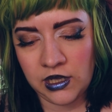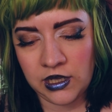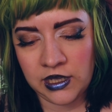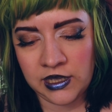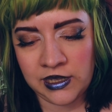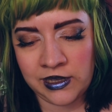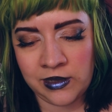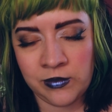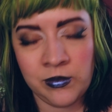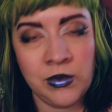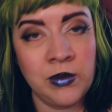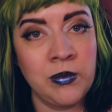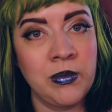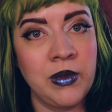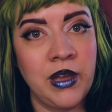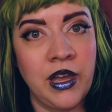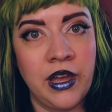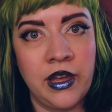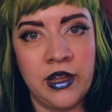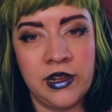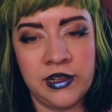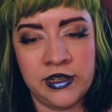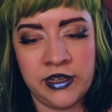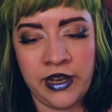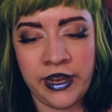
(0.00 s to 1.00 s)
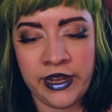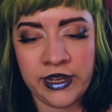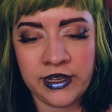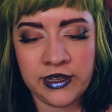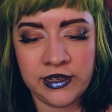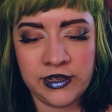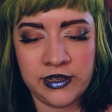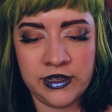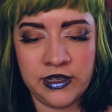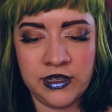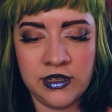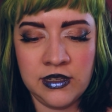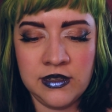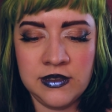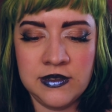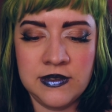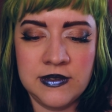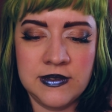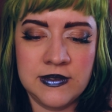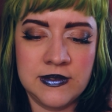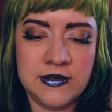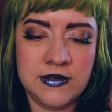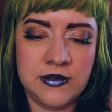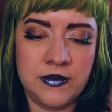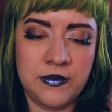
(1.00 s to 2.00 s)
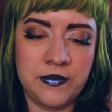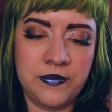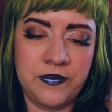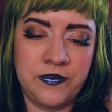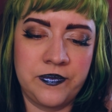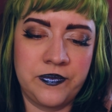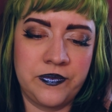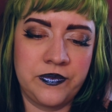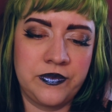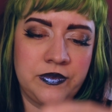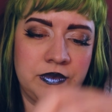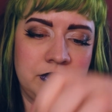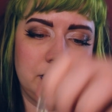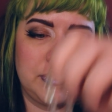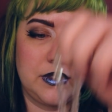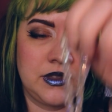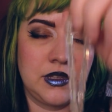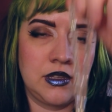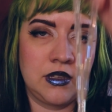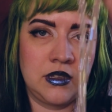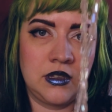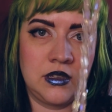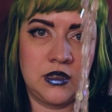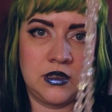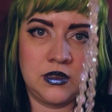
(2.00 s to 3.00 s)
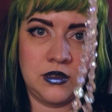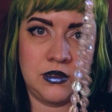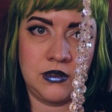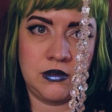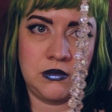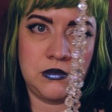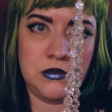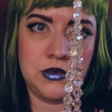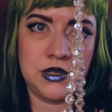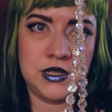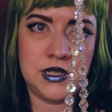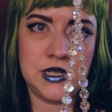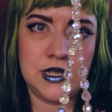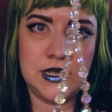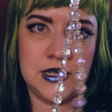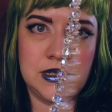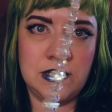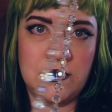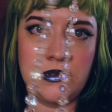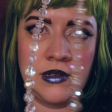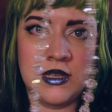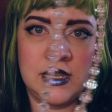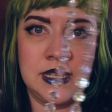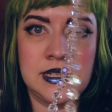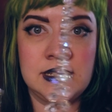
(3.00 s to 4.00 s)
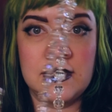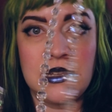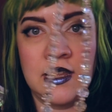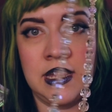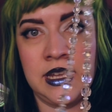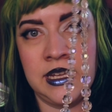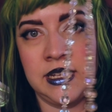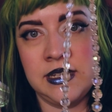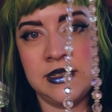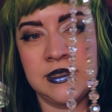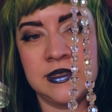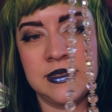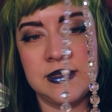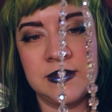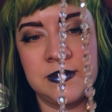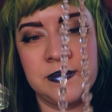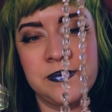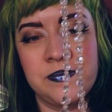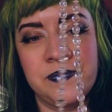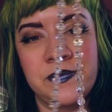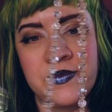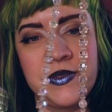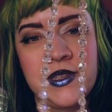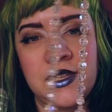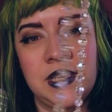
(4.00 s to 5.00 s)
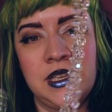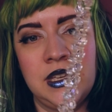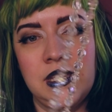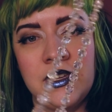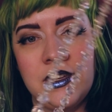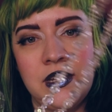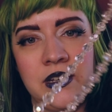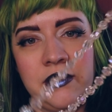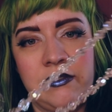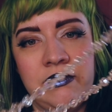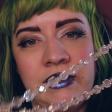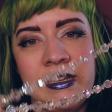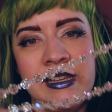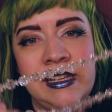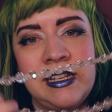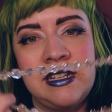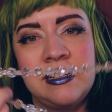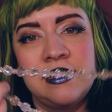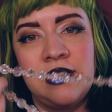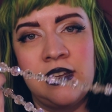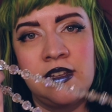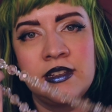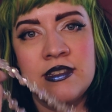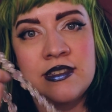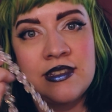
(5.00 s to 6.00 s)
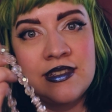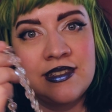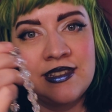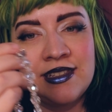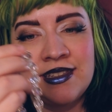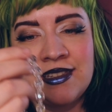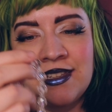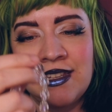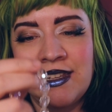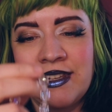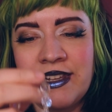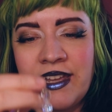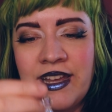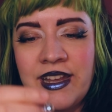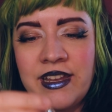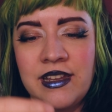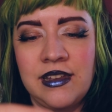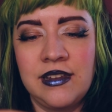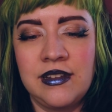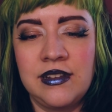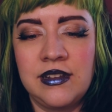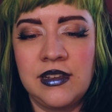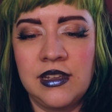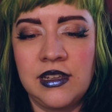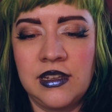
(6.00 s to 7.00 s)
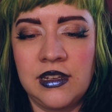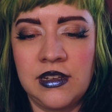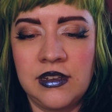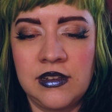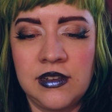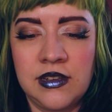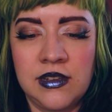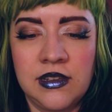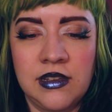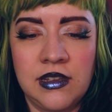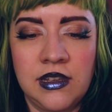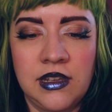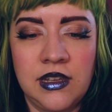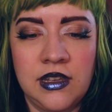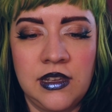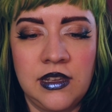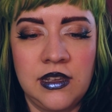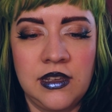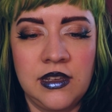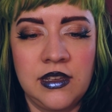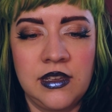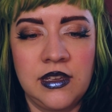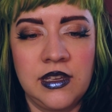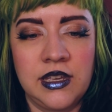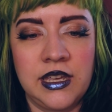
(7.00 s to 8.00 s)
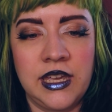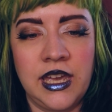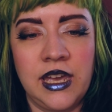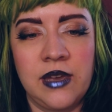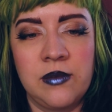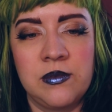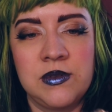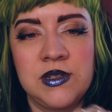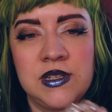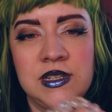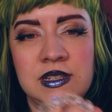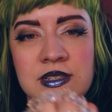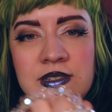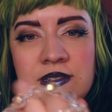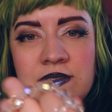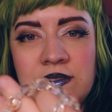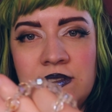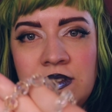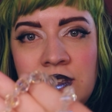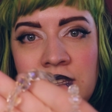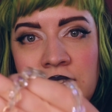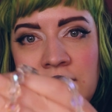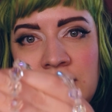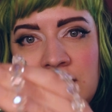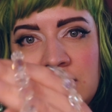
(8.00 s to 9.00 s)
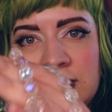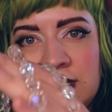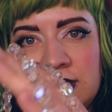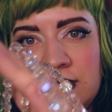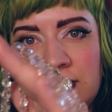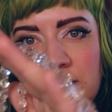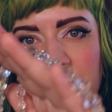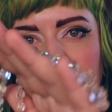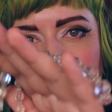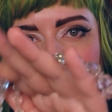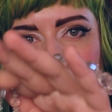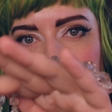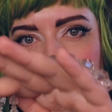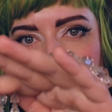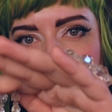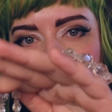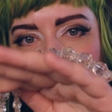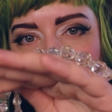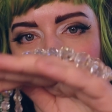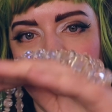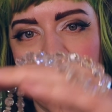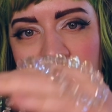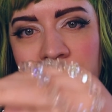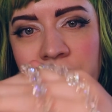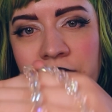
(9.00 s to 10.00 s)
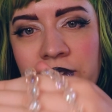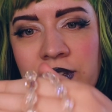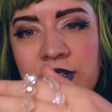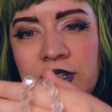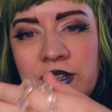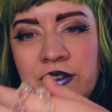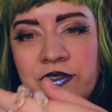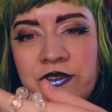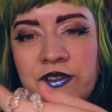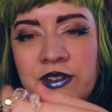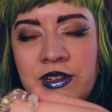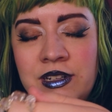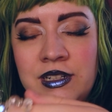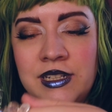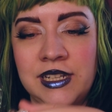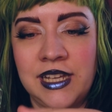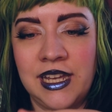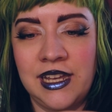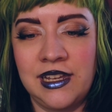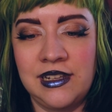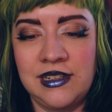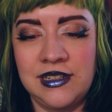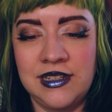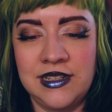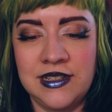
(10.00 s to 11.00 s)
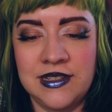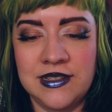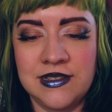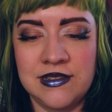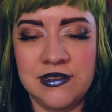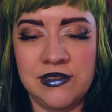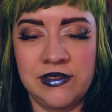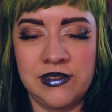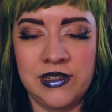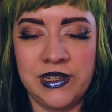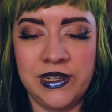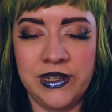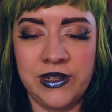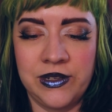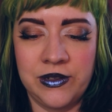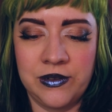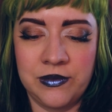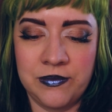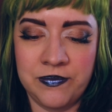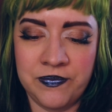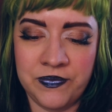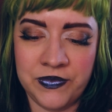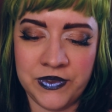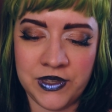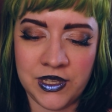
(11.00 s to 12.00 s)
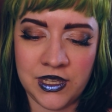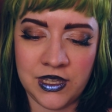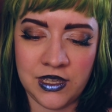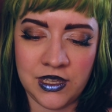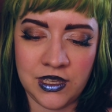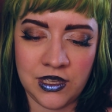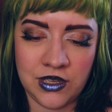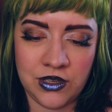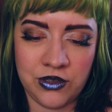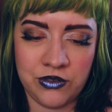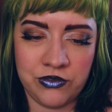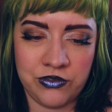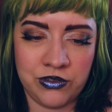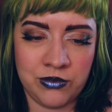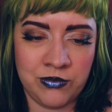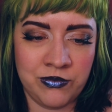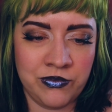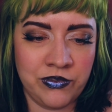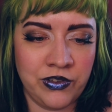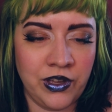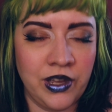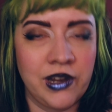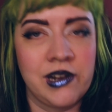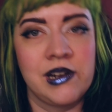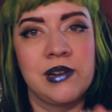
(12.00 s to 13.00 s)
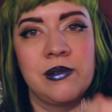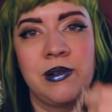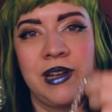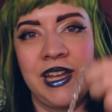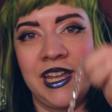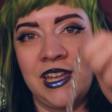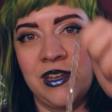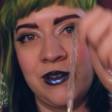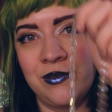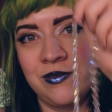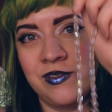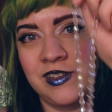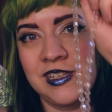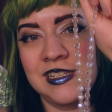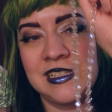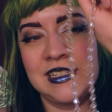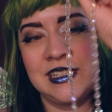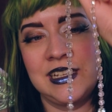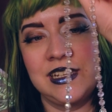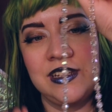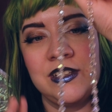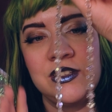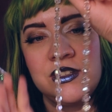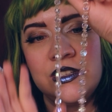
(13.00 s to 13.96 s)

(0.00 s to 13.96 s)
glimmer pearl necklace, which is always nice. Really dances in the light and captures all these beautiful different colours, although from far away obviously it